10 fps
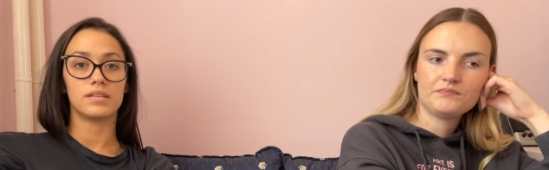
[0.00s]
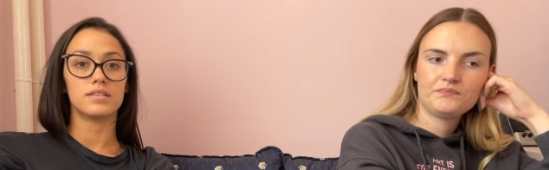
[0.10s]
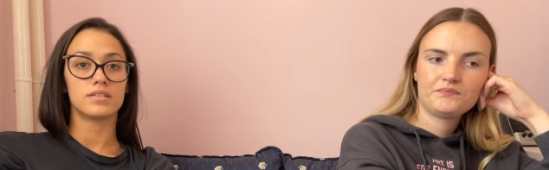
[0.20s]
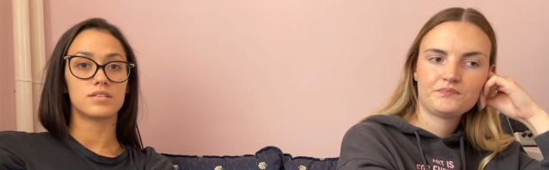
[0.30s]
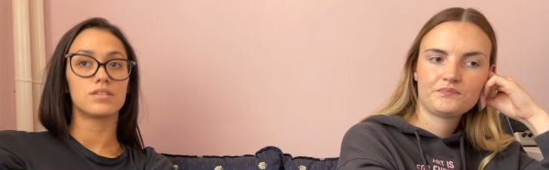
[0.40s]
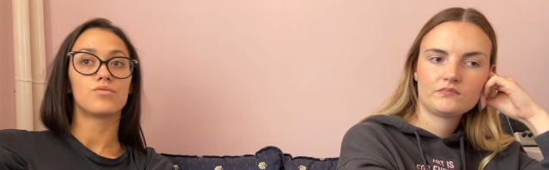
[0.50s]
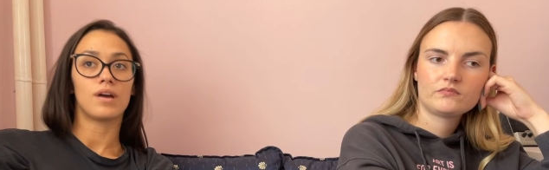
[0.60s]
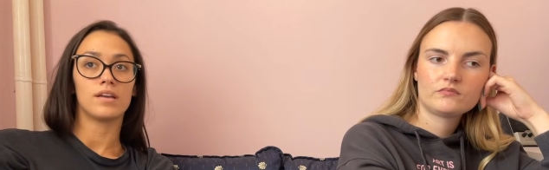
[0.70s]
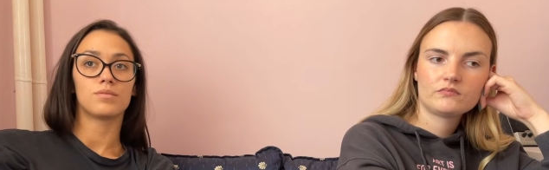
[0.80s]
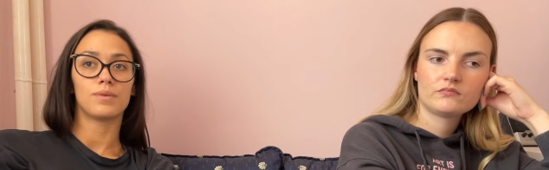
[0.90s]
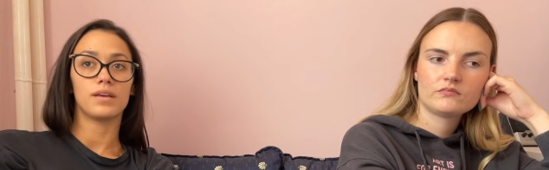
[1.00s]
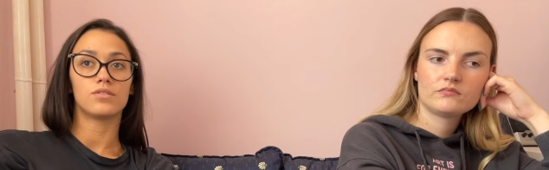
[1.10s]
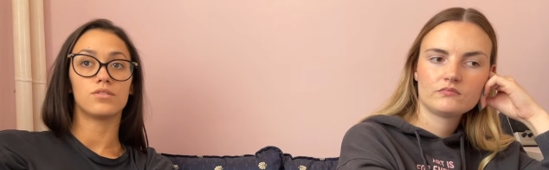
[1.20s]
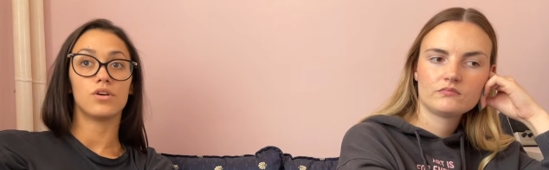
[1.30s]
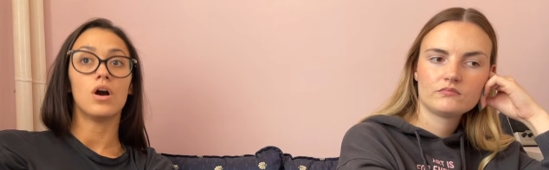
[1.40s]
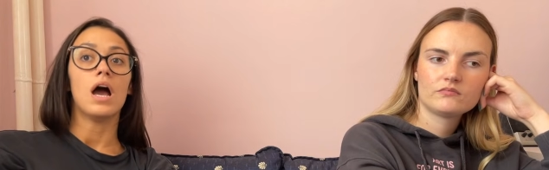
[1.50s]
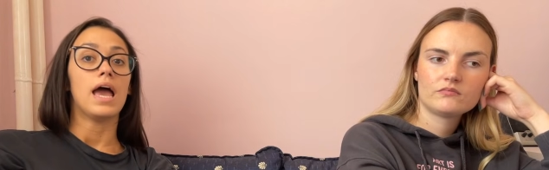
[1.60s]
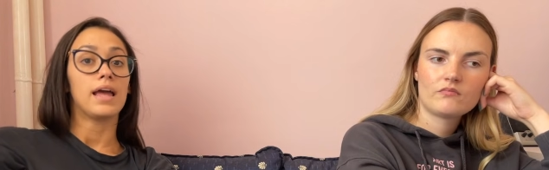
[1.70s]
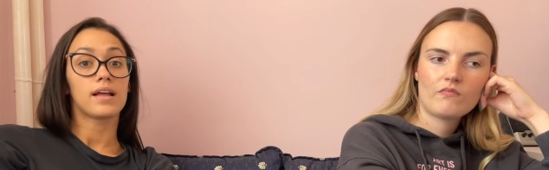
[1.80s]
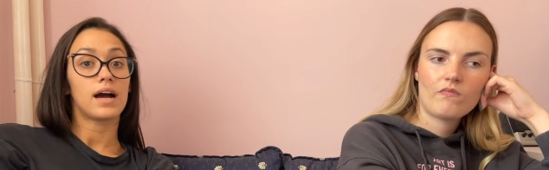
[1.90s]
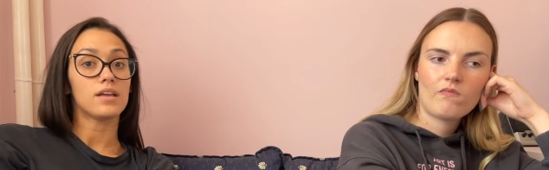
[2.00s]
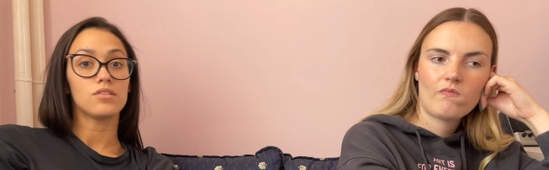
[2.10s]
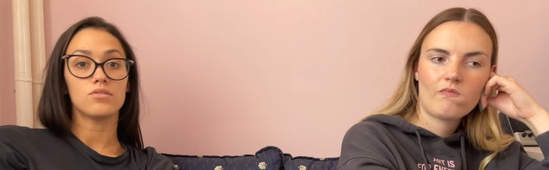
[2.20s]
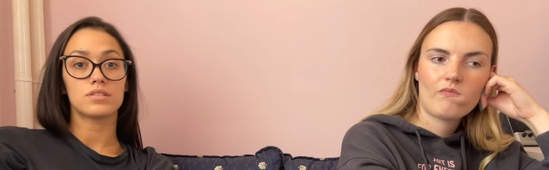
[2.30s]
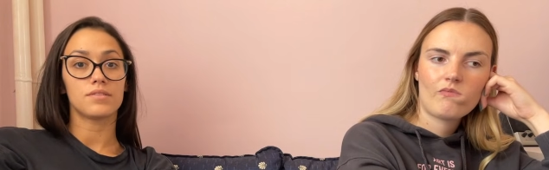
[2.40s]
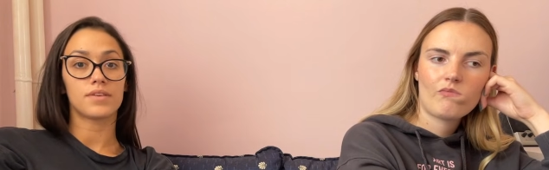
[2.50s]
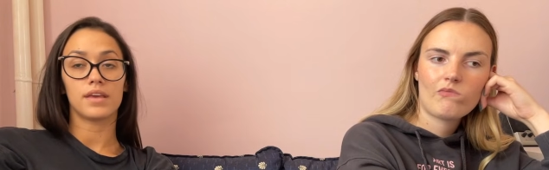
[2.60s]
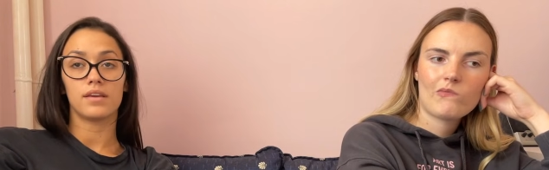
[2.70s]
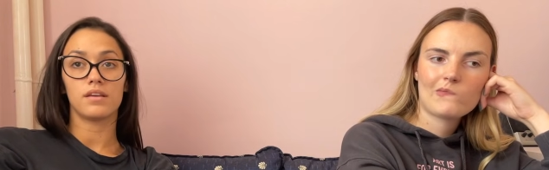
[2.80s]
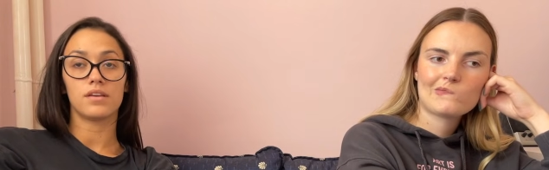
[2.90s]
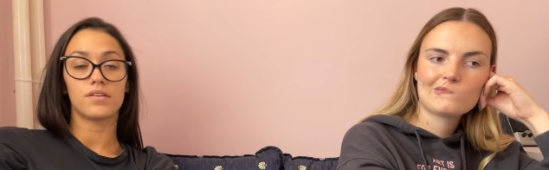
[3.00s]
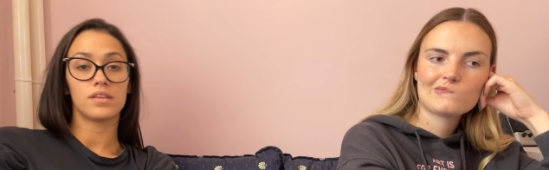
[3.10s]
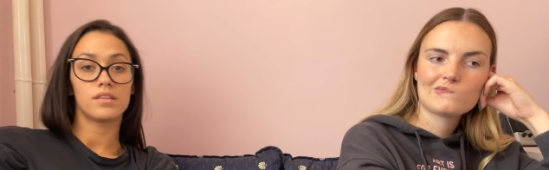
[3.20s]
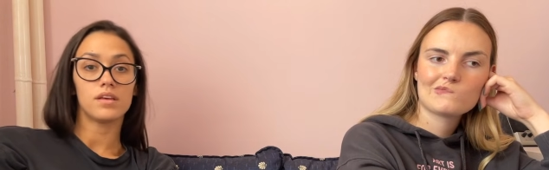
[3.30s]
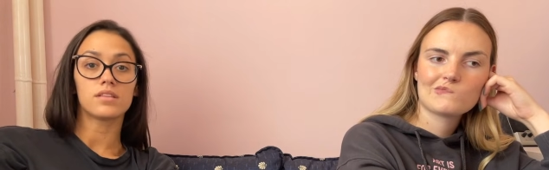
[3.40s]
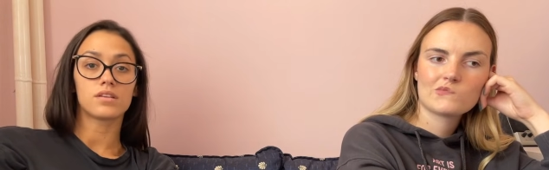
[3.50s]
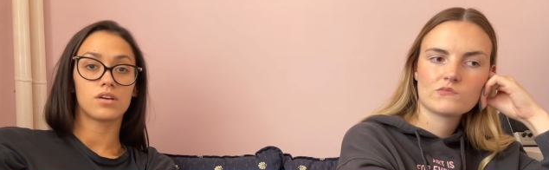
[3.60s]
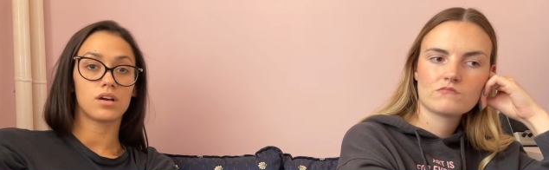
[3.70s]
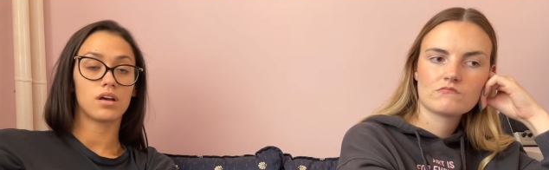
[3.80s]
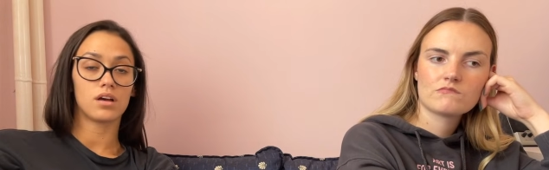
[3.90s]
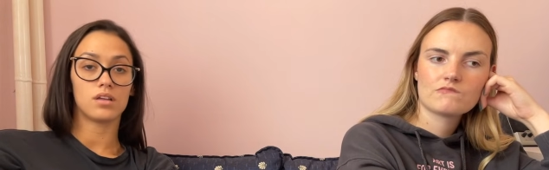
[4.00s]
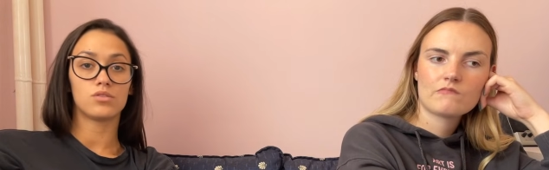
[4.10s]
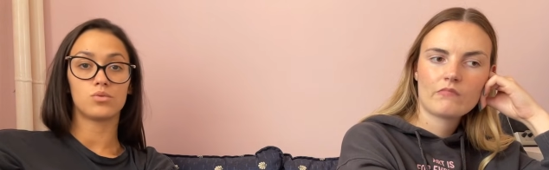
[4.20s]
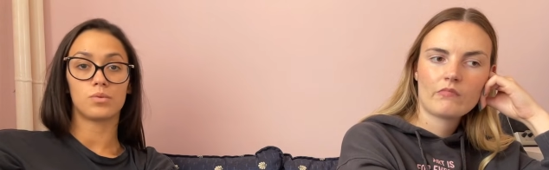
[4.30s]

Speaker 1: that this is the right way to do and god knows if he if he did uh, do